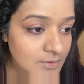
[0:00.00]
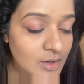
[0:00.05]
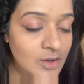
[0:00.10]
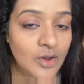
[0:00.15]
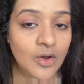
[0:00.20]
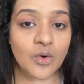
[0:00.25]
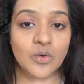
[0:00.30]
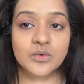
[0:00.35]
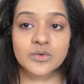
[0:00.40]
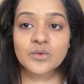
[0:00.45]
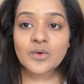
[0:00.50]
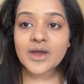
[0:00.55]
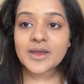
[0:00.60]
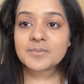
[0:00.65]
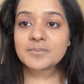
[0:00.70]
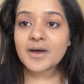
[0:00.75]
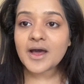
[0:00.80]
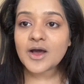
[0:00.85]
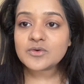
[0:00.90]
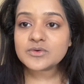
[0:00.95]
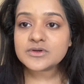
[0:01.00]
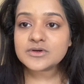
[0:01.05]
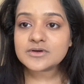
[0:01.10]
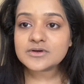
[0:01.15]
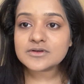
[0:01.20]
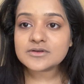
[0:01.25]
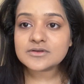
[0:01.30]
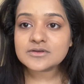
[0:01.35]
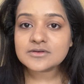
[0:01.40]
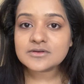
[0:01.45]
Oh no, I
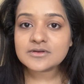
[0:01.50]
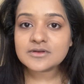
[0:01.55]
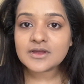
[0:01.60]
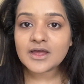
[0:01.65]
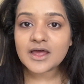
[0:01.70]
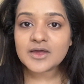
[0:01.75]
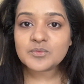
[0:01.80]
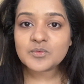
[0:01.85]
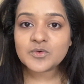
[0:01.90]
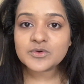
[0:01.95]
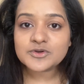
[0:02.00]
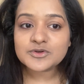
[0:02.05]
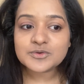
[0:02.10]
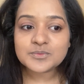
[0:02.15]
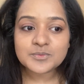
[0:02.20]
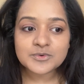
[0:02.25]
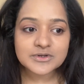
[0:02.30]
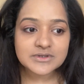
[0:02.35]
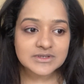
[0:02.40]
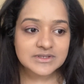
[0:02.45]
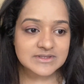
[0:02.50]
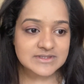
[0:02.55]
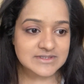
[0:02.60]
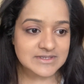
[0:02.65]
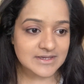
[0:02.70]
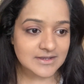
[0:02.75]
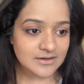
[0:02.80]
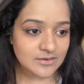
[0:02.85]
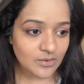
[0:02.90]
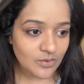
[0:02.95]
powdered. I wanted to put
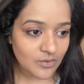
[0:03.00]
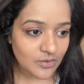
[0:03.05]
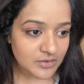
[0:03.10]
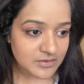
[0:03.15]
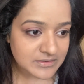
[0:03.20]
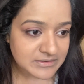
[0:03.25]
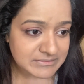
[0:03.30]
concealer on.